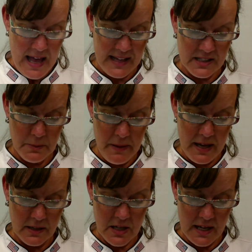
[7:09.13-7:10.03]

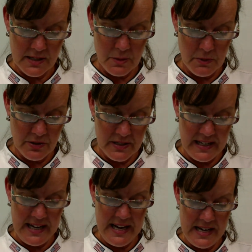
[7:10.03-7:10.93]
expect customers to
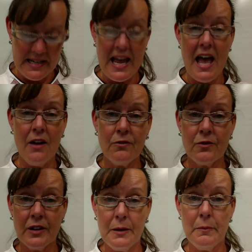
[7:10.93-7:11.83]
eat
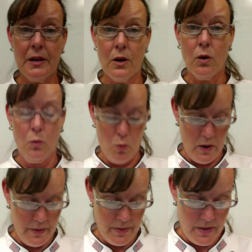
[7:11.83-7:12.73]
every meal
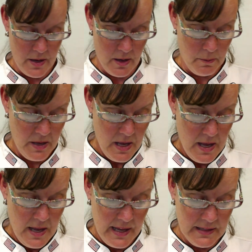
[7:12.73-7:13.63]
with them.
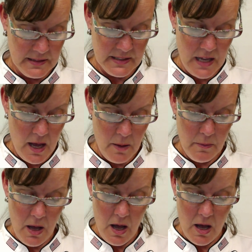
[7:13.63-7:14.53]
In some
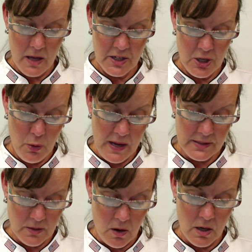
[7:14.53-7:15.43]

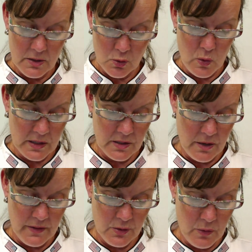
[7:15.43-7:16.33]
QSRs, quick
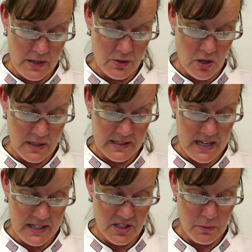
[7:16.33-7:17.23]
service restaurants,
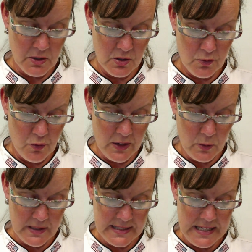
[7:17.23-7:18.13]
customers'
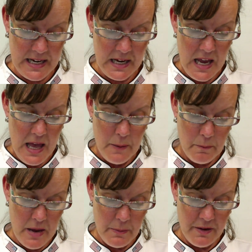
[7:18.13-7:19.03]
frequency
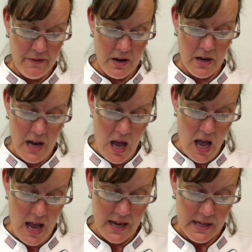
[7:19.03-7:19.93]
may be very
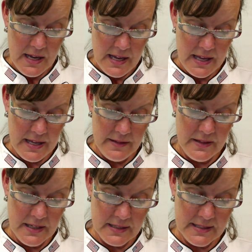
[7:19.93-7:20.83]
high. In
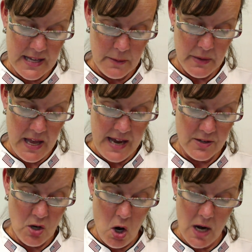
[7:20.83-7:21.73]
this segment, a
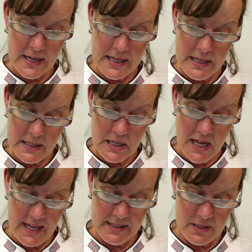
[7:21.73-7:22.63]
target
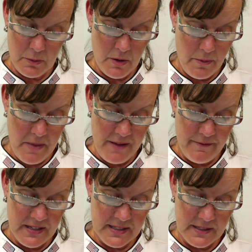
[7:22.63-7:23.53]
customer may
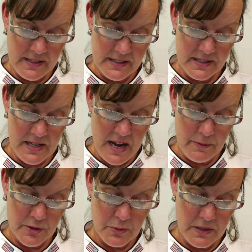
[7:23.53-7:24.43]
visit the
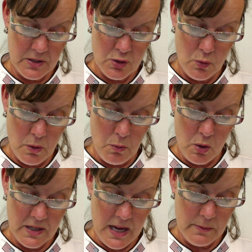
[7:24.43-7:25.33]
establishment two or more
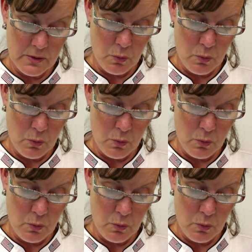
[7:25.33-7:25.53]
times a